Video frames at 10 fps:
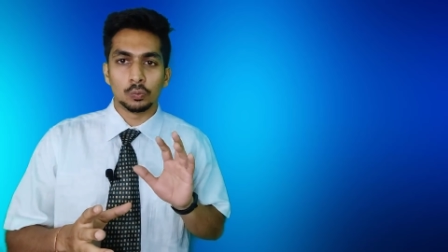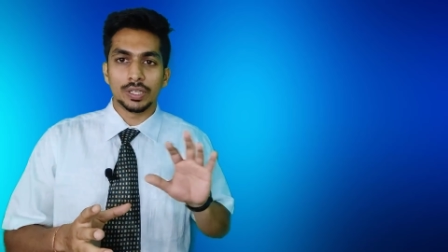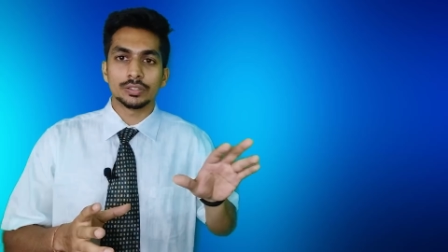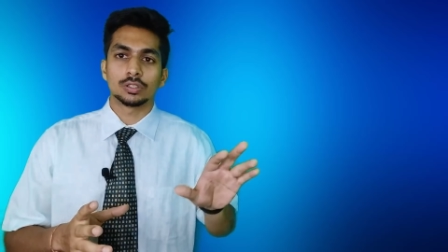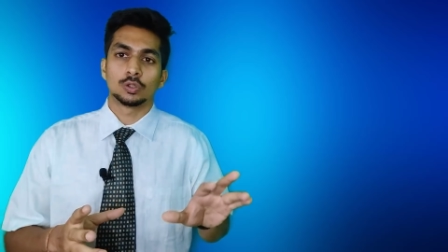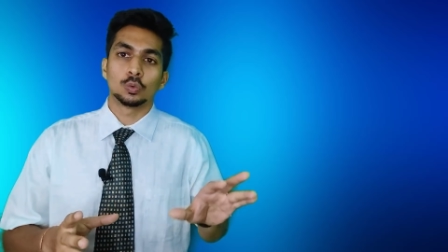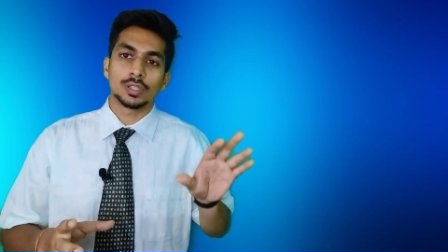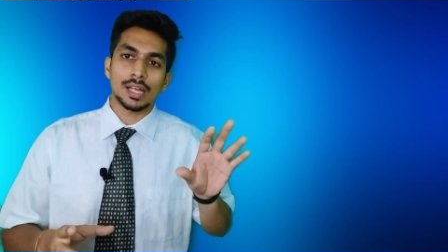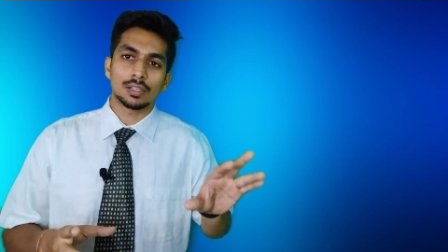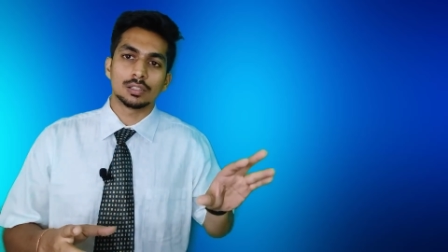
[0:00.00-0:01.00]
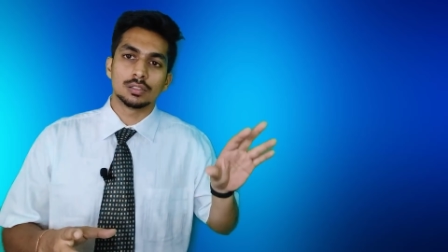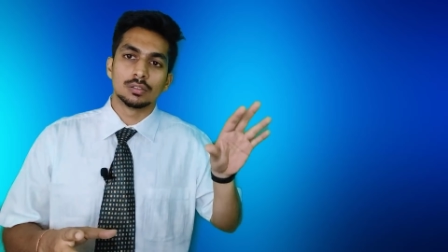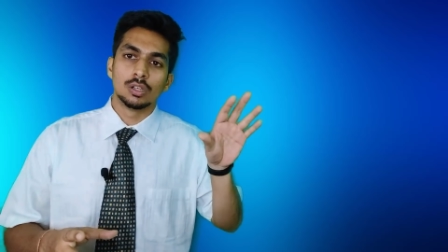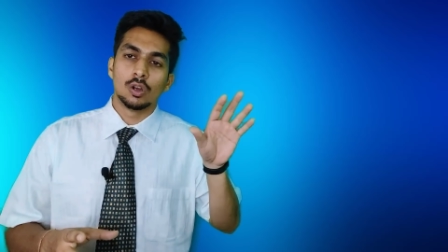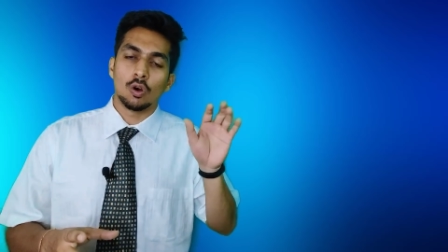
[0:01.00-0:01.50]
ways to tackle
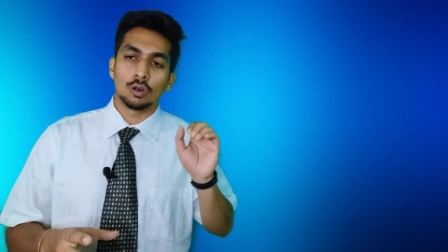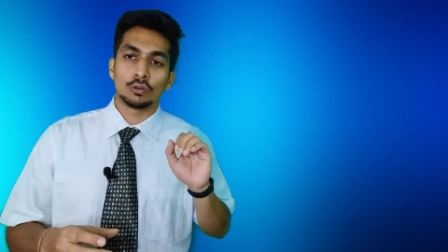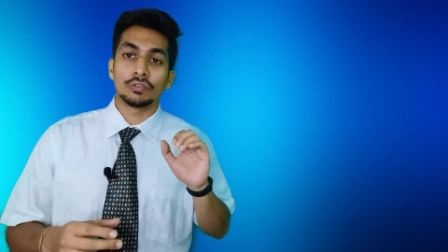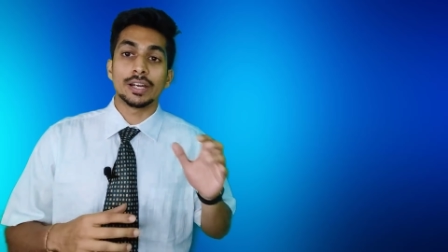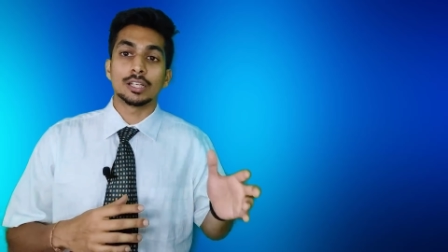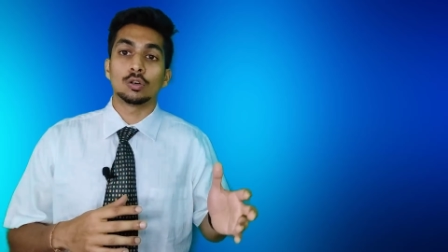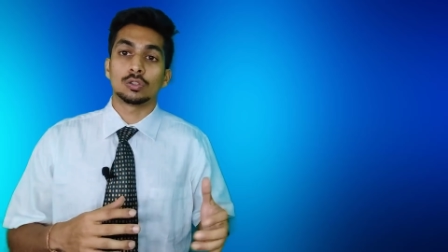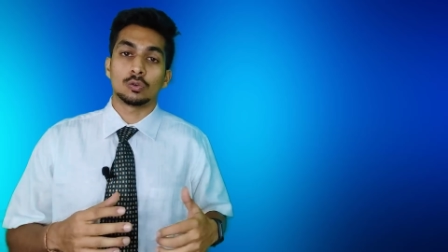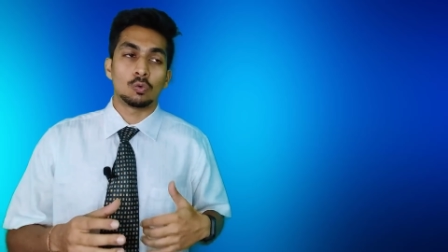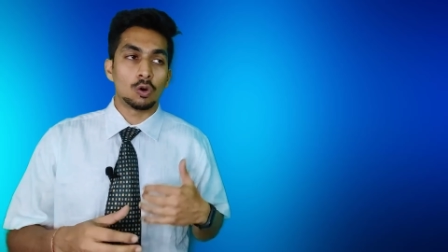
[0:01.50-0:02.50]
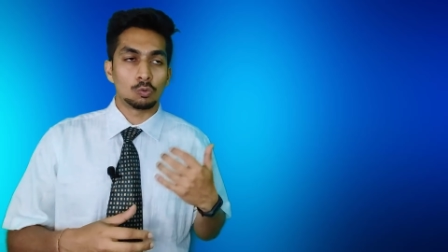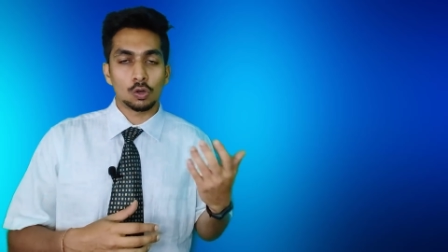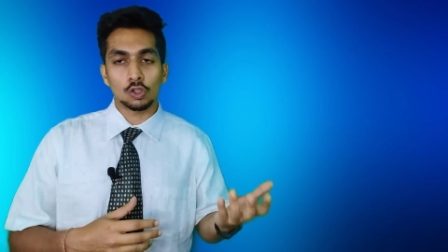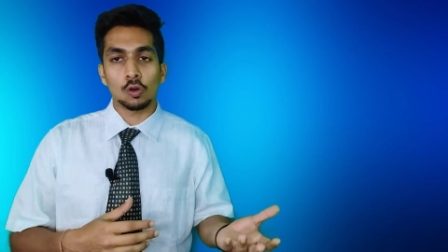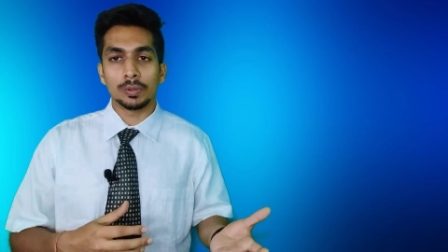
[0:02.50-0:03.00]
or to find out on
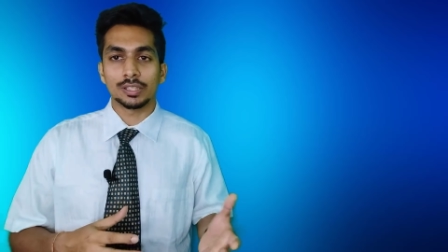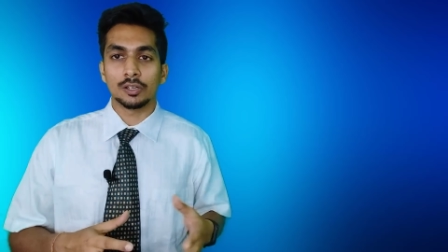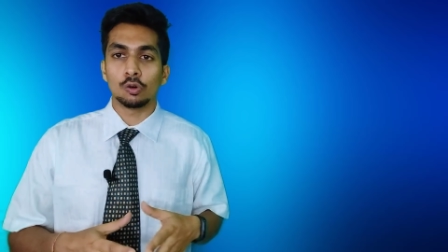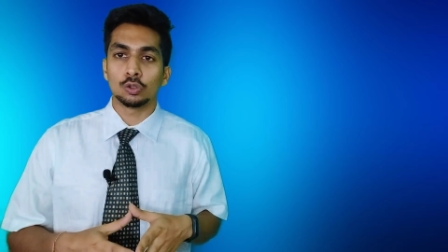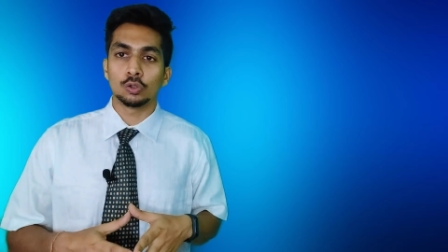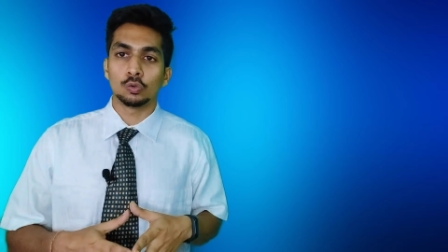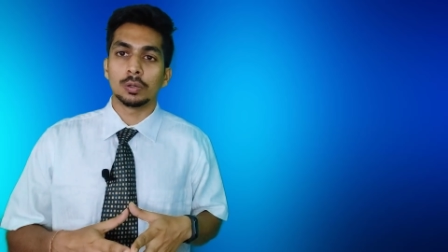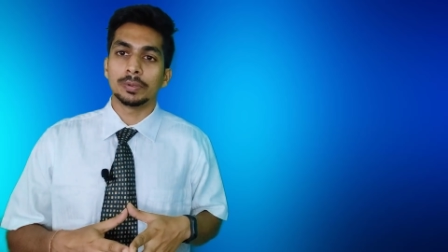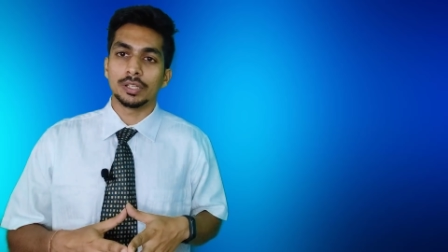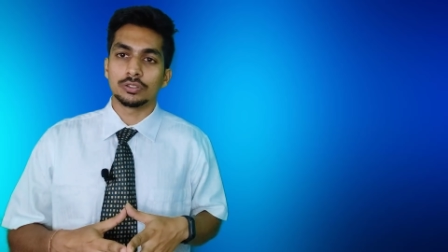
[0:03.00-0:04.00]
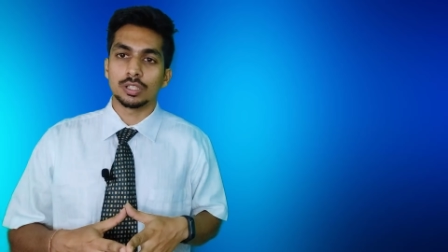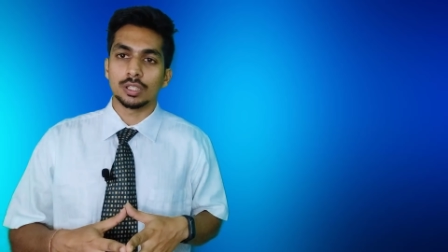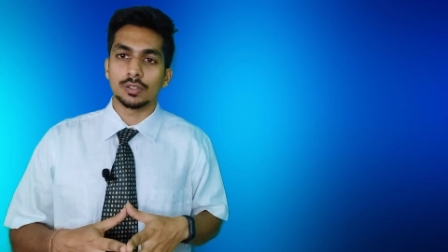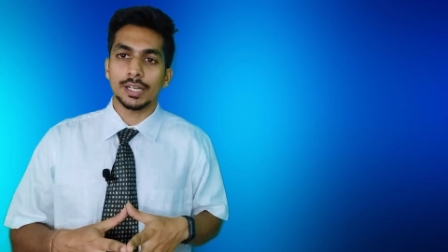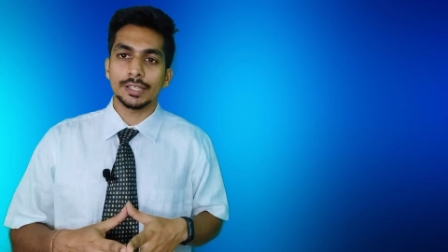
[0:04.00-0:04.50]
what topic they want to do a
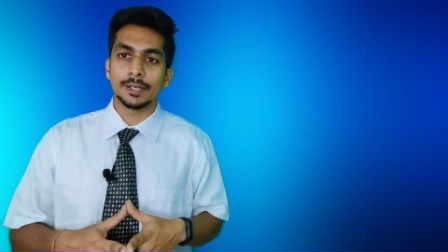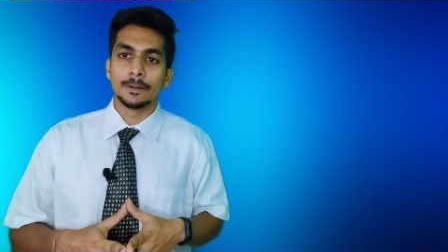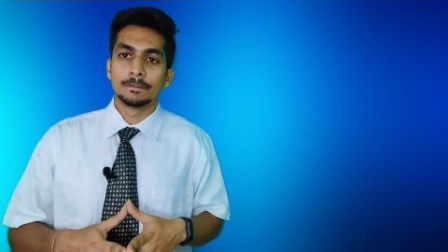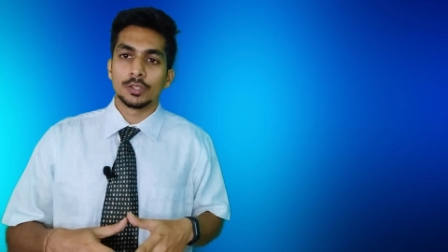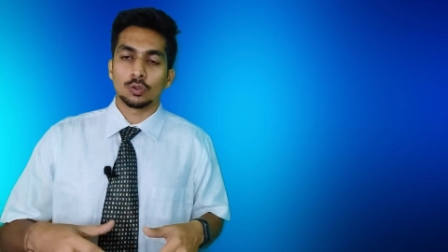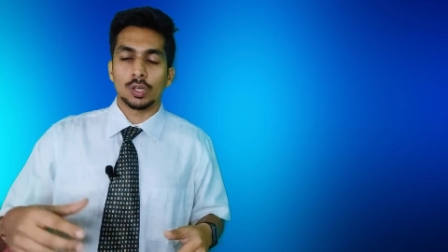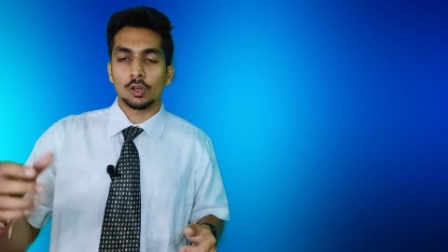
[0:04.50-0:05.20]
phd right so